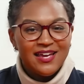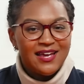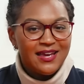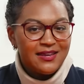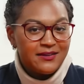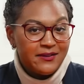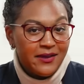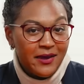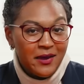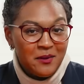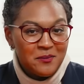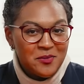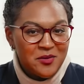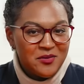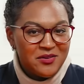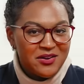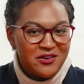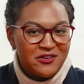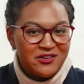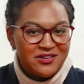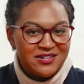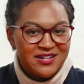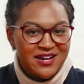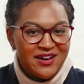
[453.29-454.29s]
It'll help you
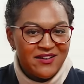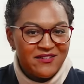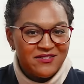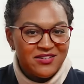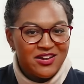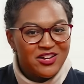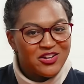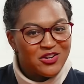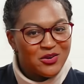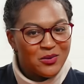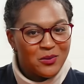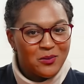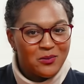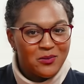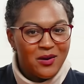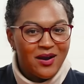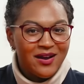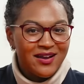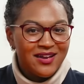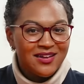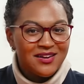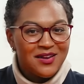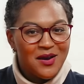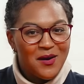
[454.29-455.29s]
narrow down your
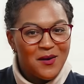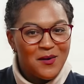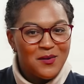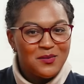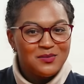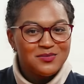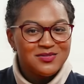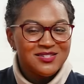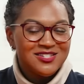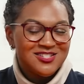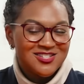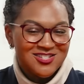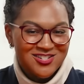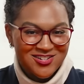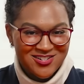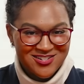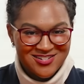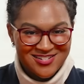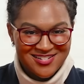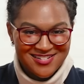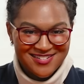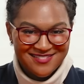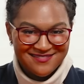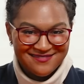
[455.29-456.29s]
Rocket Homes
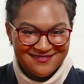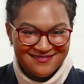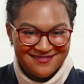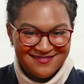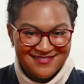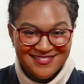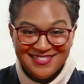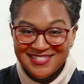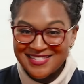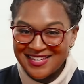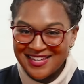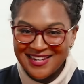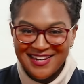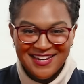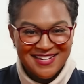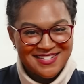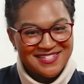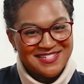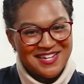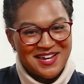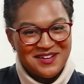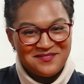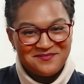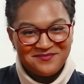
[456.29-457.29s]
search. See you next
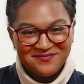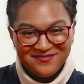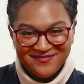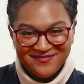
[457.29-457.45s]
time.